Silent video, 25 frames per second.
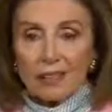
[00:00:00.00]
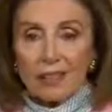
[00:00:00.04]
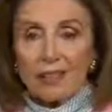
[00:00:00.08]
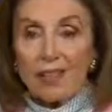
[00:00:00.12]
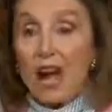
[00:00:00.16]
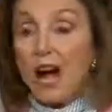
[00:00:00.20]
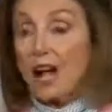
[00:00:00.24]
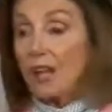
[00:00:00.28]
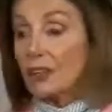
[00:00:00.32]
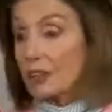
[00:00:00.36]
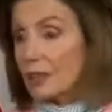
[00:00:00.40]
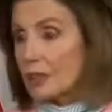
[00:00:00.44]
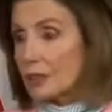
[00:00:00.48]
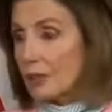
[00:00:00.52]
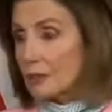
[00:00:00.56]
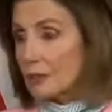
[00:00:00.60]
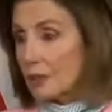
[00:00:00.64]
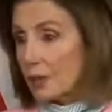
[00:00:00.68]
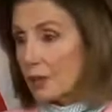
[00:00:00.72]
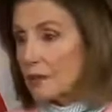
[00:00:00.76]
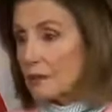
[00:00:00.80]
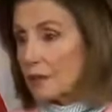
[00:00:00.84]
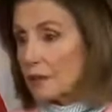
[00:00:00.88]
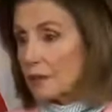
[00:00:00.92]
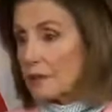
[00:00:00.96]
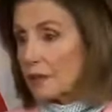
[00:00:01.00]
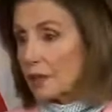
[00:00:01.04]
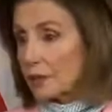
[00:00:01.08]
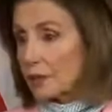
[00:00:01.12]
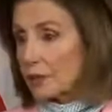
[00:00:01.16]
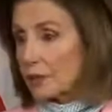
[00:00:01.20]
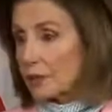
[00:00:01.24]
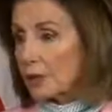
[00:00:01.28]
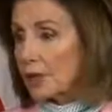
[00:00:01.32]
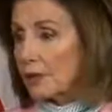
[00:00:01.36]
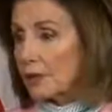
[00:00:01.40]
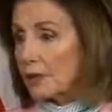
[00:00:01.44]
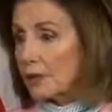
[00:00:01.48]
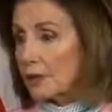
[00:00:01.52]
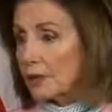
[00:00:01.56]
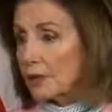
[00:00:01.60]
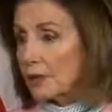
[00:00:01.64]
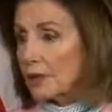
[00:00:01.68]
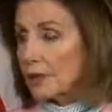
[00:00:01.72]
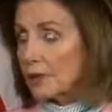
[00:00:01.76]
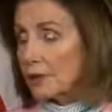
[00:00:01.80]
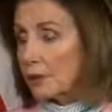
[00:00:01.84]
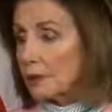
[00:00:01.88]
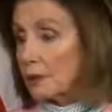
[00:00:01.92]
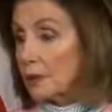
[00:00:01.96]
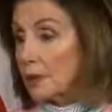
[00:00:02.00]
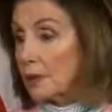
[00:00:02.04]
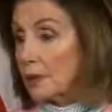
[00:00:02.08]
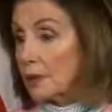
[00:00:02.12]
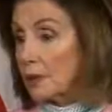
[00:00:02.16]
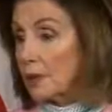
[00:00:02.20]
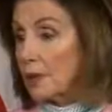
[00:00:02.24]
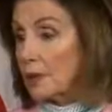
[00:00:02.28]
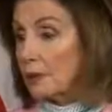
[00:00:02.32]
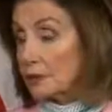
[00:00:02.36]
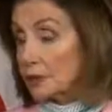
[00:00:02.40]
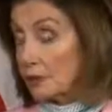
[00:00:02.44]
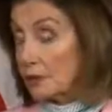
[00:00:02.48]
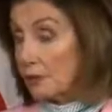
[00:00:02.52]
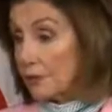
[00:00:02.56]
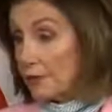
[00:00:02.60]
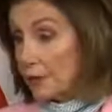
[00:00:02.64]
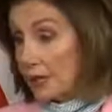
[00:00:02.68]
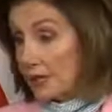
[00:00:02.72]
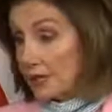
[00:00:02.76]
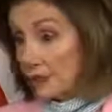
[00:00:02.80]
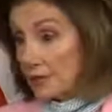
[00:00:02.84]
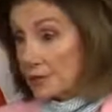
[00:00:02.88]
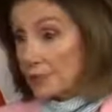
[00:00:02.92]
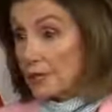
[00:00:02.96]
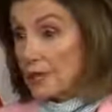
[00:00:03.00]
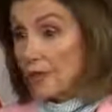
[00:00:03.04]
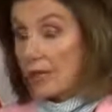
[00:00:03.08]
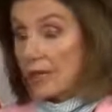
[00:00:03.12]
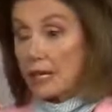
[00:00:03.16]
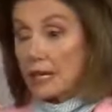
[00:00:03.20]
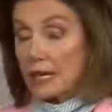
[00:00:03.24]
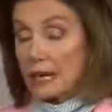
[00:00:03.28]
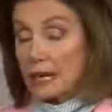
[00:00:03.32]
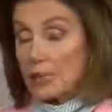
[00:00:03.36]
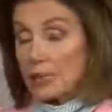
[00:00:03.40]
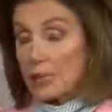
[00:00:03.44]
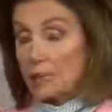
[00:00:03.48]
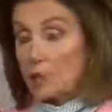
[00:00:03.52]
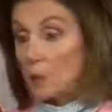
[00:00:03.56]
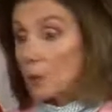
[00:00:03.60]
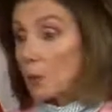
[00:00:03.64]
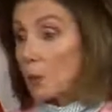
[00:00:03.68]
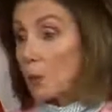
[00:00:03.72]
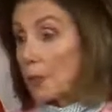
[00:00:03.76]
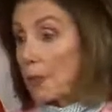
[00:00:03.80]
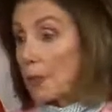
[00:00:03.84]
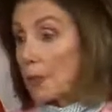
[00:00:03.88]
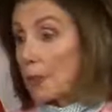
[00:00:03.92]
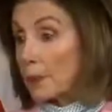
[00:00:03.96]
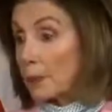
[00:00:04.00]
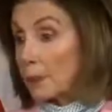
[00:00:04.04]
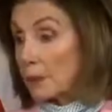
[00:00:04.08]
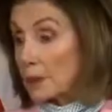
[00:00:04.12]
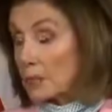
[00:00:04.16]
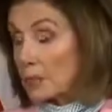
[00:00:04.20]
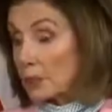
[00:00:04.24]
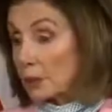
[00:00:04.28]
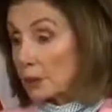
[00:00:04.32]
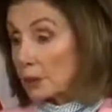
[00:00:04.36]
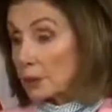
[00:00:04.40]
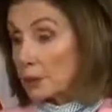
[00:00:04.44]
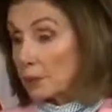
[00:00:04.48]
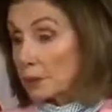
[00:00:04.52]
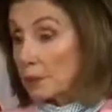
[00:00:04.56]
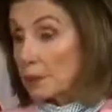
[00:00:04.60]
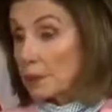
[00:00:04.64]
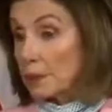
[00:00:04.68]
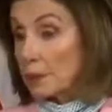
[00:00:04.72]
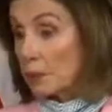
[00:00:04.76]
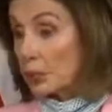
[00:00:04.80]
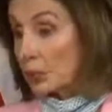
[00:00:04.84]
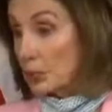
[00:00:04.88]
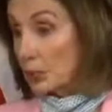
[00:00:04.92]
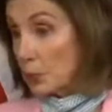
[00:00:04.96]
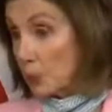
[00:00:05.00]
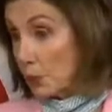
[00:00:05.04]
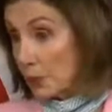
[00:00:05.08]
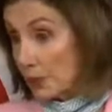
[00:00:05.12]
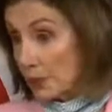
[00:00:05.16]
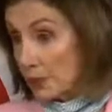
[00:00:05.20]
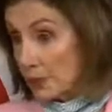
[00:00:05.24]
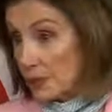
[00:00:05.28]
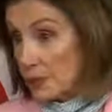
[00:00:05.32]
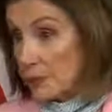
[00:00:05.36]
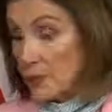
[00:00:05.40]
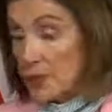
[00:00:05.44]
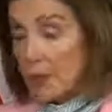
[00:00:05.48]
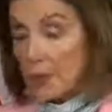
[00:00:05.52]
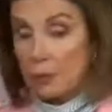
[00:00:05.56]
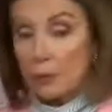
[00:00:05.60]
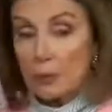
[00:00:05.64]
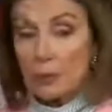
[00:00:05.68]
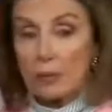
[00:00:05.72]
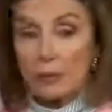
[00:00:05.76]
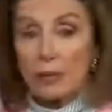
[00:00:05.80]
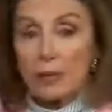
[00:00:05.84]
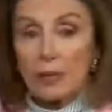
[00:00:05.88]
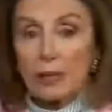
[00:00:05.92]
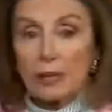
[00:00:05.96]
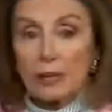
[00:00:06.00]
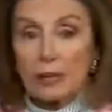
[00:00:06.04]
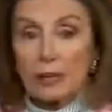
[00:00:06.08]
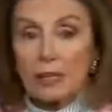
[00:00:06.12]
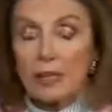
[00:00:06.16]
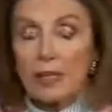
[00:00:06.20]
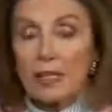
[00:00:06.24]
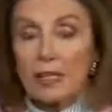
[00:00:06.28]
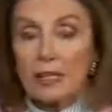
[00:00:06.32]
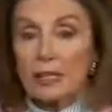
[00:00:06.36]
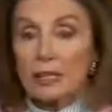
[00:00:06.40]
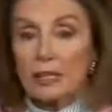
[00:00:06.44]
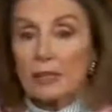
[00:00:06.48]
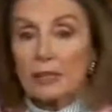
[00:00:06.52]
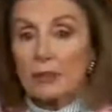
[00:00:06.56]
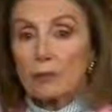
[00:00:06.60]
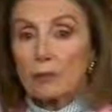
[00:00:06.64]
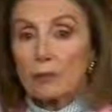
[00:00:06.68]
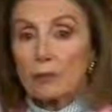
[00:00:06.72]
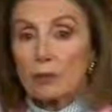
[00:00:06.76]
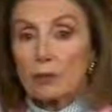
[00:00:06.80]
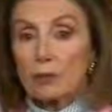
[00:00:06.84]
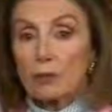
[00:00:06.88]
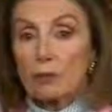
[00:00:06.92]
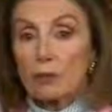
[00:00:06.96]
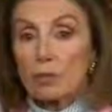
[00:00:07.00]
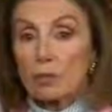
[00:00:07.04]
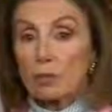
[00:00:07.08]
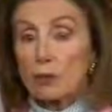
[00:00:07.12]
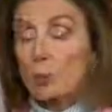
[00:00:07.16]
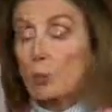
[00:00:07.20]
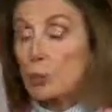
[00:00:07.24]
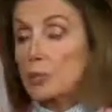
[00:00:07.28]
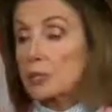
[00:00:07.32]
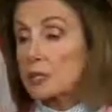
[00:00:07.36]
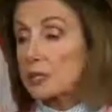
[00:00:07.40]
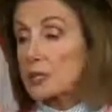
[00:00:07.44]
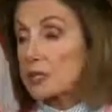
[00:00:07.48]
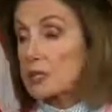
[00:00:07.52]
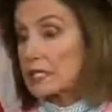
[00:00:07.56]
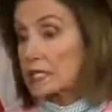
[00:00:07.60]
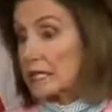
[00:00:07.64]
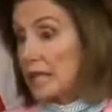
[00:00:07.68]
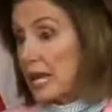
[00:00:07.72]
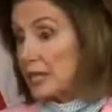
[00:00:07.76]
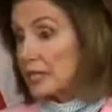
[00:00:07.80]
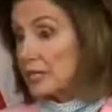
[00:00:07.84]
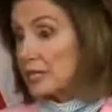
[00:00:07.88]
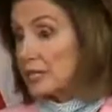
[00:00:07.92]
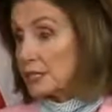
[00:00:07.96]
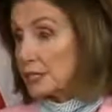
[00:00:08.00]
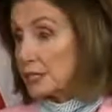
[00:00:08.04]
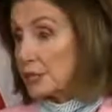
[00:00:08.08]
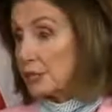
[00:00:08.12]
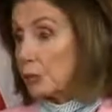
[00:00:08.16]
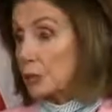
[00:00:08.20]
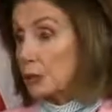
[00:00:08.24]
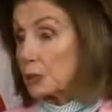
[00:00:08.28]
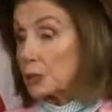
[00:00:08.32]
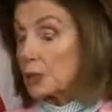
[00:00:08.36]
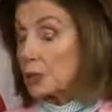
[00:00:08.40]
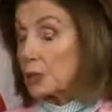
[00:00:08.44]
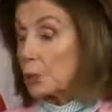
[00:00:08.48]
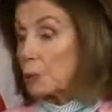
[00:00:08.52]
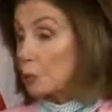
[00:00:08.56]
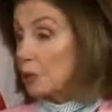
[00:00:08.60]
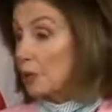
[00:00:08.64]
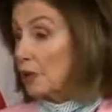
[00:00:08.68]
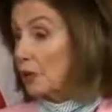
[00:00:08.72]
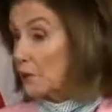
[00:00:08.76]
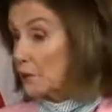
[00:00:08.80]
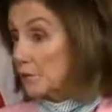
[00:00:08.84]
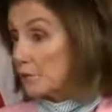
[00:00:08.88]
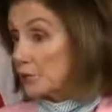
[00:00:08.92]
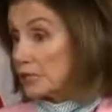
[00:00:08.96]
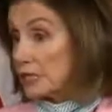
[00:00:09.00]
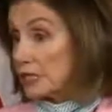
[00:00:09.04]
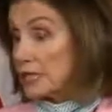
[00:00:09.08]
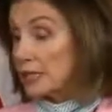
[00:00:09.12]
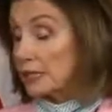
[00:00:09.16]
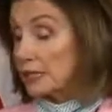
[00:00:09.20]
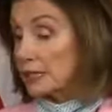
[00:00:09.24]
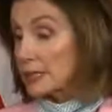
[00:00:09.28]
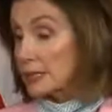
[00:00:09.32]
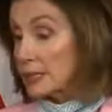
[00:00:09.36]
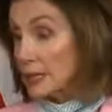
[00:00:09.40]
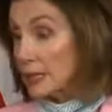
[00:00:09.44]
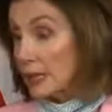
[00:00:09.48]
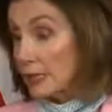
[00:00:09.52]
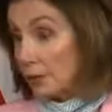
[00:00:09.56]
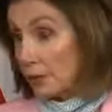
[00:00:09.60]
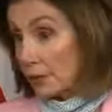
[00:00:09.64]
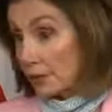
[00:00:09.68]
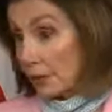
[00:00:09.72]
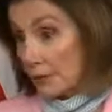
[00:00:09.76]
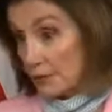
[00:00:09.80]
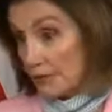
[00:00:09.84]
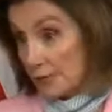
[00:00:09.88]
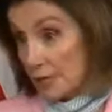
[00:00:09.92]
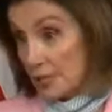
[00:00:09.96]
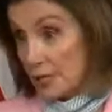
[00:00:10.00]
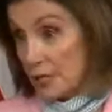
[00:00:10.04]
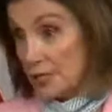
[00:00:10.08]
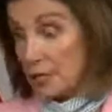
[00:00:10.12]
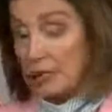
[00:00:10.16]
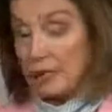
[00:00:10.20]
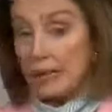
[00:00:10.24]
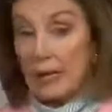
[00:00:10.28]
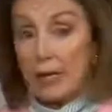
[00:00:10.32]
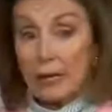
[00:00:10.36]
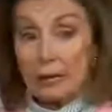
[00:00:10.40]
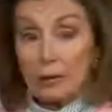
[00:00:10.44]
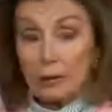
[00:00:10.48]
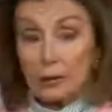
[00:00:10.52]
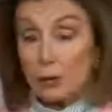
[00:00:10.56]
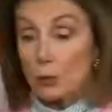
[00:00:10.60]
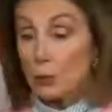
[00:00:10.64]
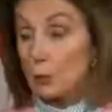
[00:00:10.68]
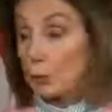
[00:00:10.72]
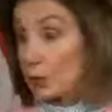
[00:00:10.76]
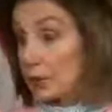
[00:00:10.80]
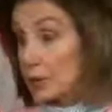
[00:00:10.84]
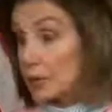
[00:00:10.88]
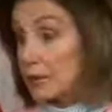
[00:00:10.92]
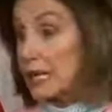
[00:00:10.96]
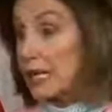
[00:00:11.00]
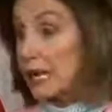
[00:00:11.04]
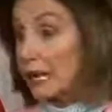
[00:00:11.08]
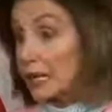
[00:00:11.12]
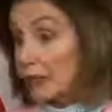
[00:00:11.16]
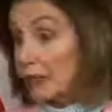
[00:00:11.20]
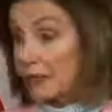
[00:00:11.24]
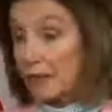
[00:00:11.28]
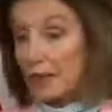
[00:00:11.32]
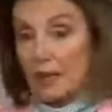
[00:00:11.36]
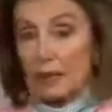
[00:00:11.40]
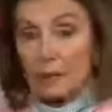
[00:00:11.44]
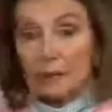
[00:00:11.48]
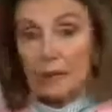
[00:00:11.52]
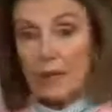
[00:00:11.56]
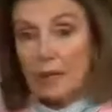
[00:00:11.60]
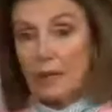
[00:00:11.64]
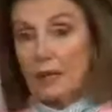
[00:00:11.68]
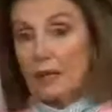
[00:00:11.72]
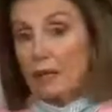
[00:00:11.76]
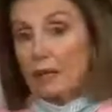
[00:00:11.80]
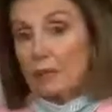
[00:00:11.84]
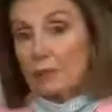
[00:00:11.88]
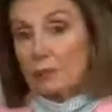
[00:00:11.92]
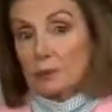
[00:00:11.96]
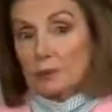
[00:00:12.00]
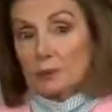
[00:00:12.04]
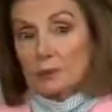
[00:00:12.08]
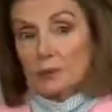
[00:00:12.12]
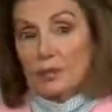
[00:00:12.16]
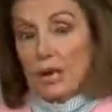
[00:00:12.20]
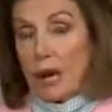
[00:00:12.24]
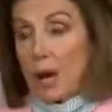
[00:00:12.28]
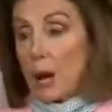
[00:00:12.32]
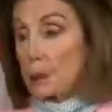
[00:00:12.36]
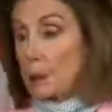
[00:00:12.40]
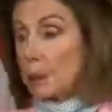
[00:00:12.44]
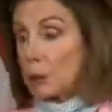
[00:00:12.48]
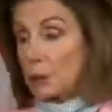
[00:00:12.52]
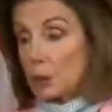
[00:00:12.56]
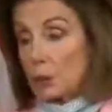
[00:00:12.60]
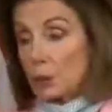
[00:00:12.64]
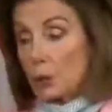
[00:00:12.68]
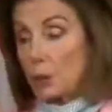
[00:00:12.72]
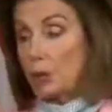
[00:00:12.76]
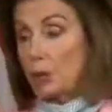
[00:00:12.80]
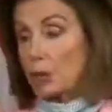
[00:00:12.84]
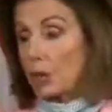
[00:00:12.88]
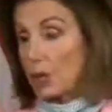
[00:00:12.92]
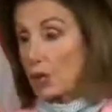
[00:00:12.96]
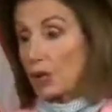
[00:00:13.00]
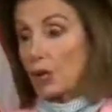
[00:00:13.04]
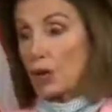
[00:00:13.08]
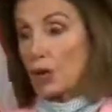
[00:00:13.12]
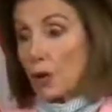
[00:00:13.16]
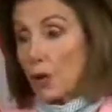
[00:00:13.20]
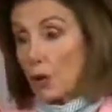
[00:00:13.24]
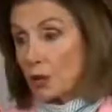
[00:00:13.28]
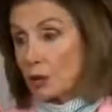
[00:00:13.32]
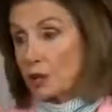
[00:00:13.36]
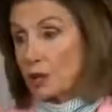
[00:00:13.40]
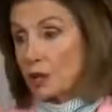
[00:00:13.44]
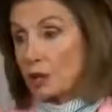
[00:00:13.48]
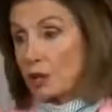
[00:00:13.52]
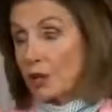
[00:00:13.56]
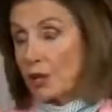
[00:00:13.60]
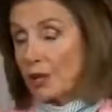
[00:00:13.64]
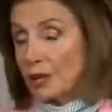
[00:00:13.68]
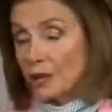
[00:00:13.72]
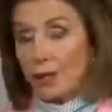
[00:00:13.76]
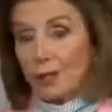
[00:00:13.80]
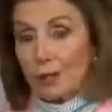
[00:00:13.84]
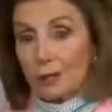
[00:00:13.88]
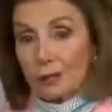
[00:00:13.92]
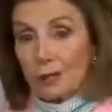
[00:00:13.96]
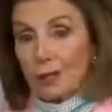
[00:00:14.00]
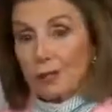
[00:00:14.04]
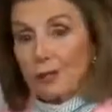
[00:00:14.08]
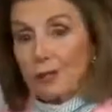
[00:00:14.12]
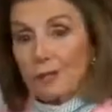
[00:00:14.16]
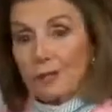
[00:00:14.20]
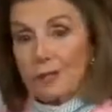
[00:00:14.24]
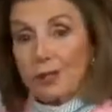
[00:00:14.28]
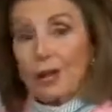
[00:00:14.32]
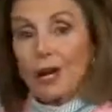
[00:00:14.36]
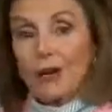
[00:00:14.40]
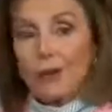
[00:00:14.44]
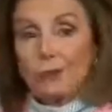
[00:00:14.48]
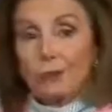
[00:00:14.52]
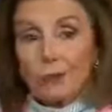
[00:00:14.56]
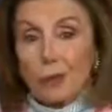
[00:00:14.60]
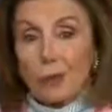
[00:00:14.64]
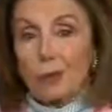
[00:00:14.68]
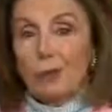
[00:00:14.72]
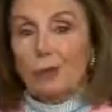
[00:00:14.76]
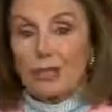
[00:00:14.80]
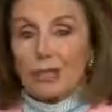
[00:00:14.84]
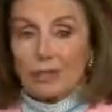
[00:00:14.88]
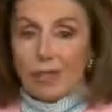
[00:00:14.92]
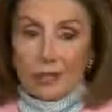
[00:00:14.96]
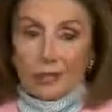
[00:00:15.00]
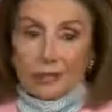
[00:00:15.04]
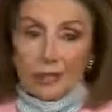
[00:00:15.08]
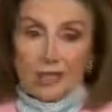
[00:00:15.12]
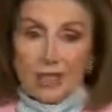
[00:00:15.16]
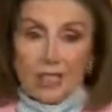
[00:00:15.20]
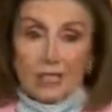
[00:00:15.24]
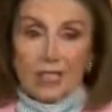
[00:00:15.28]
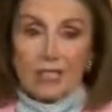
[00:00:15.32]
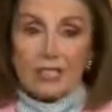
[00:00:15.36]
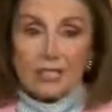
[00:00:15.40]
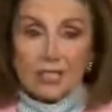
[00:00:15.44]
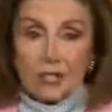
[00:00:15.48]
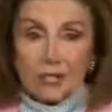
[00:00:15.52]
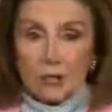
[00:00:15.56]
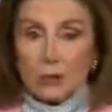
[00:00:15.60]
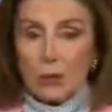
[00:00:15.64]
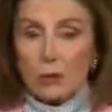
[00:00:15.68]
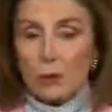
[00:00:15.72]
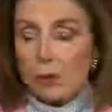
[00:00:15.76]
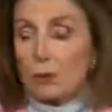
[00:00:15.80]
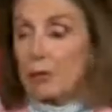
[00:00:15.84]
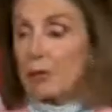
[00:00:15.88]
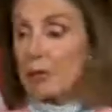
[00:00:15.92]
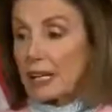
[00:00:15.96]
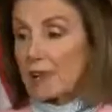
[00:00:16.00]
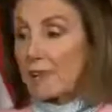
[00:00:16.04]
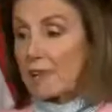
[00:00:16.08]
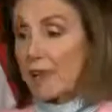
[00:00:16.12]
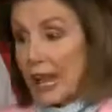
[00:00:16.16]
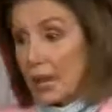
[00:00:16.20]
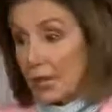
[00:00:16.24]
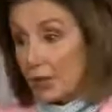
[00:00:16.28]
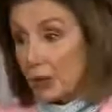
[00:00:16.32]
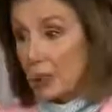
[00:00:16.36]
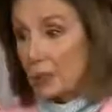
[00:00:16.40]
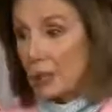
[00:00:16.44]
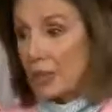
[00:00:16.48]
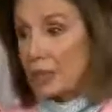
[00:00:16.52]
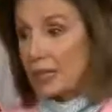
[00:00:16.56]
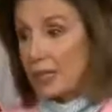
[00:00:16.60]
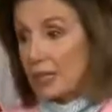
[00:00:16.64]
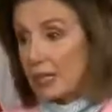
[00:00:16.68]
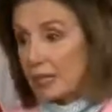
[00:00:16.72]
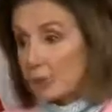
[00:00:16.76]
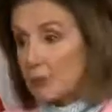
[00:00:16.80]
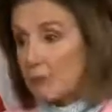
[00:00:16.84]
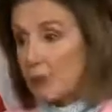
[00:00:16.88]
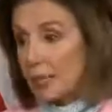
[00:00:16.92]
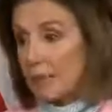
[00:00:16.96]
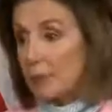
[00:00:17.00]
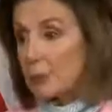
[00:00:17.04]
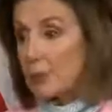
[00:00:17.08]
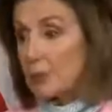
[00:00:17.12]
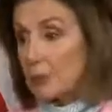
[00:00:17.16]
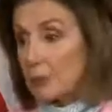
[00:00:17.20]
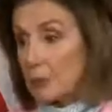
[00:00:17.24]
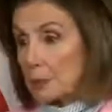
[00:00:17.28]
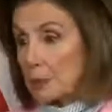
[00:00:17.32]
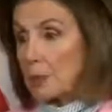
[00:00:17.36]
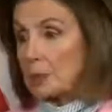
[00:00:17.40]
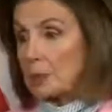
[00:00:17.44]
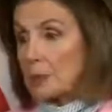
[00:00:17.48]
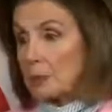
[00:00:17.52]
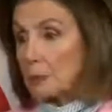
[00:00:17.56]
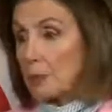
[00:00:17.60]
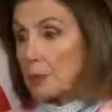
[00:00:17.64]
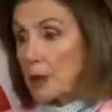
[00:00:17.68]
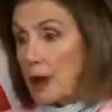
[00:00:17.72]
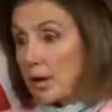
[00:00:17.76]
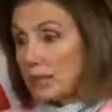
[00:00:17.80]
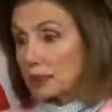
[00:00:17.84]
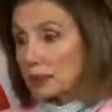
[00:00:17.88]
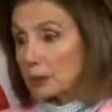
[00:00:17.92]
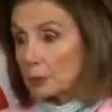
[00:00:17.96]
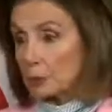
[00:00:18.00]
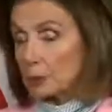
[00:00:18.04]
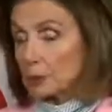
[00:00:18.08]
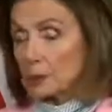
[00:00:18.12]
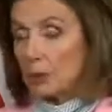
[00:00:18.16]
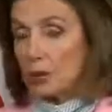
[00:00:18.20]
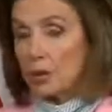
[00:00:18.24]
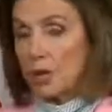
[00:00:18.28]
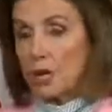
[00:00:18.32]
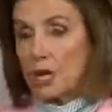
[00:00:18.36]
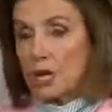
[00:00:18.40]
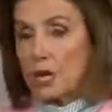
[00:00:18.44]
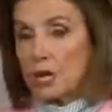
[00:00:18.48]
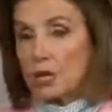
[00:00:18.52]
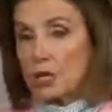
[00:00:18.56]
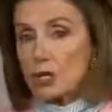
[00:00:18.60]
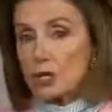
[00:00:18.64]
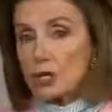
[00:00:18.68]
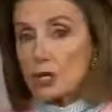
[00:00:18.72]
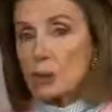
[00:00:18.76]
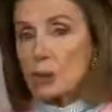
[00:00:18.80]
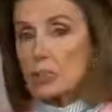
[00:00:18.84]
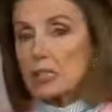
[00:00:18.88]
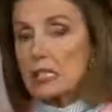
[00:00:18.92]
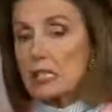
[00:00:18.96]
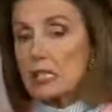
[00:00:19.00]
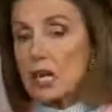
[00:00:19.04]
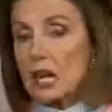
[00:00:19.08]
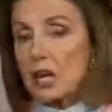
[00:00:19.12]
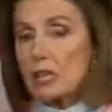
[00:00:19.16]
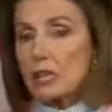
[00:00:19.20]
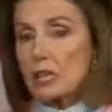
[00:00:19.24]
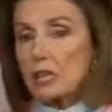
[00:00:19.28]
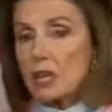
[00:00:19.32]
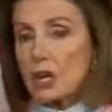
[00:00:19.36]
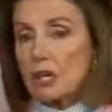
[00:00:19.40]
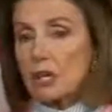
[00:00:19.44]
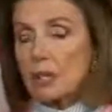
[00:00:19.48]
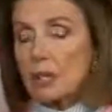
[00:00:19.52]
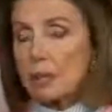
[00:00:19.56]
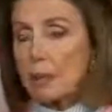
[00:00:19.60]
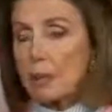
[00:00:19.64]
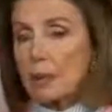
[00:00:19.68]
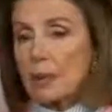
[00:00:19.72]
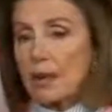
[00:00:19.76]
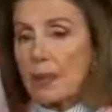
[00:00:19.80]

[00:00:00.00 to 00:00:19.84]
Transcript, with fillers: knowledge of the Secretary of, the, of Defense as to what the risk would be to these members, A, the re- resources necessary to facilitate their visit and to protect them was an opportunity cost of, of what we needed to do to be evacuating as many people as possible. So it's not just